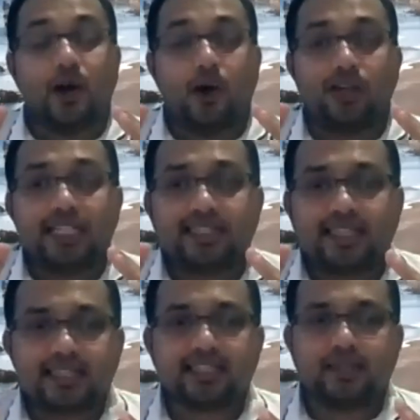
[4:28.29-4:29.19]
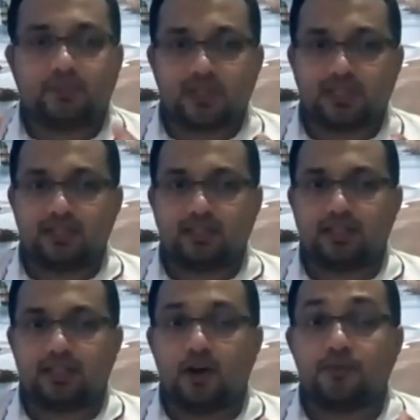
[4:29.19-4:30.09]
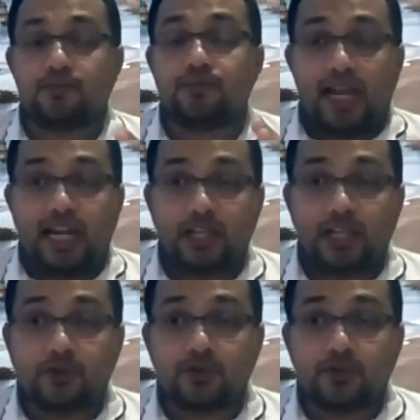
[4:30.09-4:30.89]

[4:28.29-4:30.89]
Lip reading: only 60% of values,